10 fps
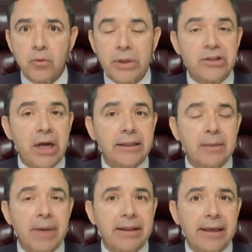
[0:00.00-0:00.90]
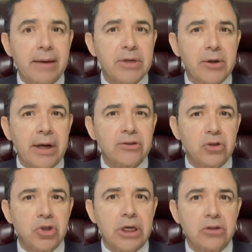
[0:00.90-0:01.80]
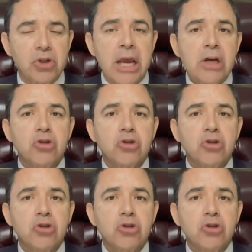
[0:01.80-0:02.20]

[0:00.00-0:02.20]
rejected by the immigration judge.